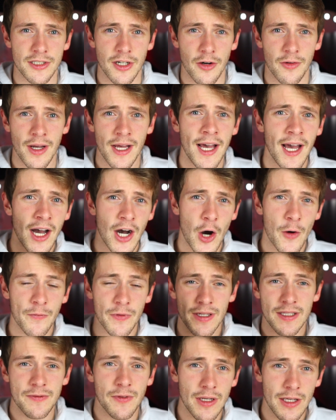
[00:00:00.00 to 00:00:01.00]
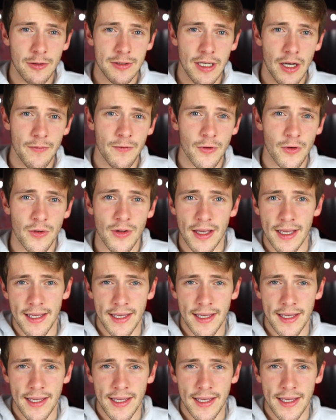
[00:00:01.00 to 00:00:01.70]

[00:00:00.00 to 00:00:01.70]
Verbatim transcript: So hopefully this video was helpful,